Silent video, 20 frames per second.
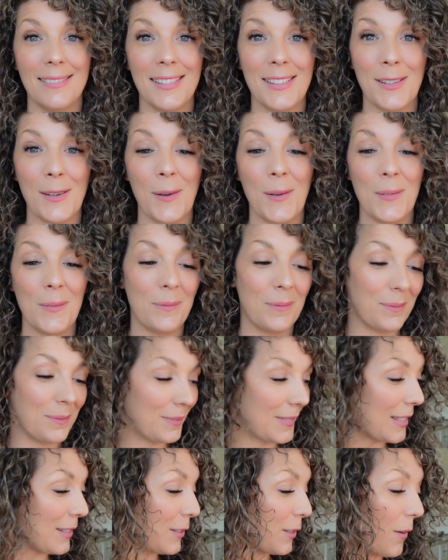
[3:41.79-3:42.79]
So
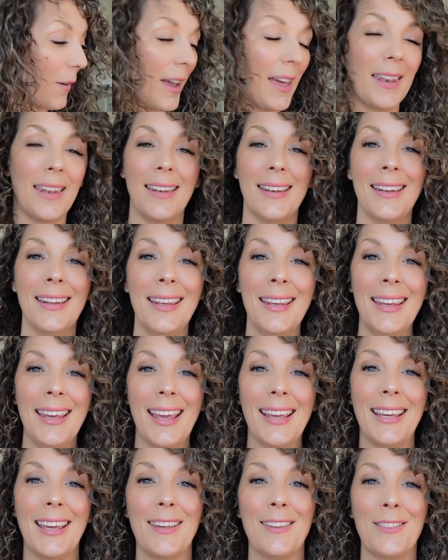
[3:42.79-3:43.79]
let's go ahead
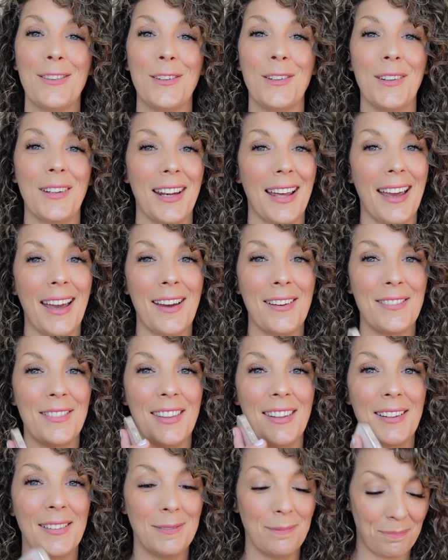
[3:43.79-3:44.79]
and get through it. I have
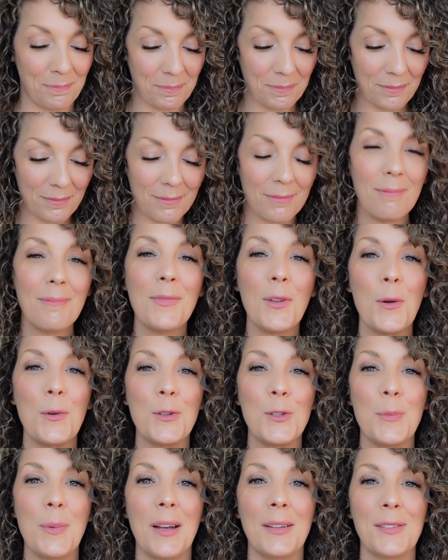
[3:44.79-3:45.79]
the
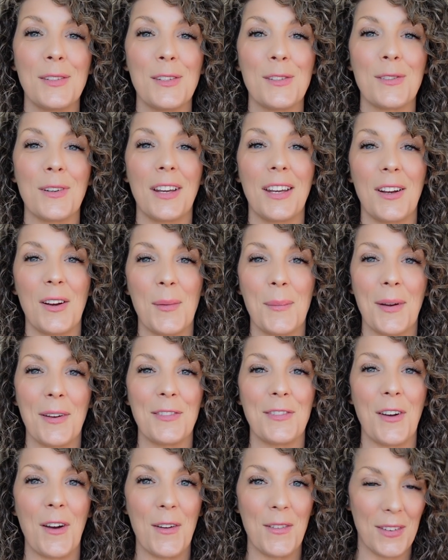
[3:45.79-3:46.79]
responses right here on my
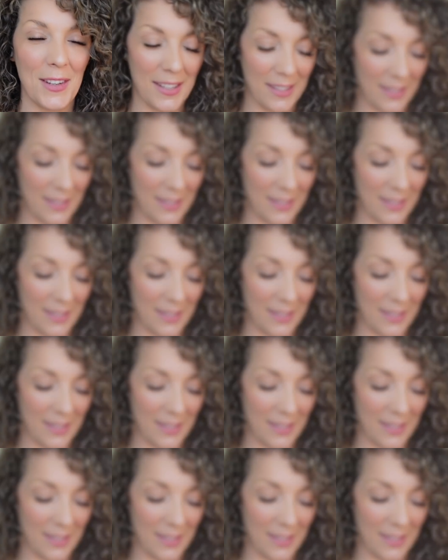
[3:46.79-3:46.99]
phone.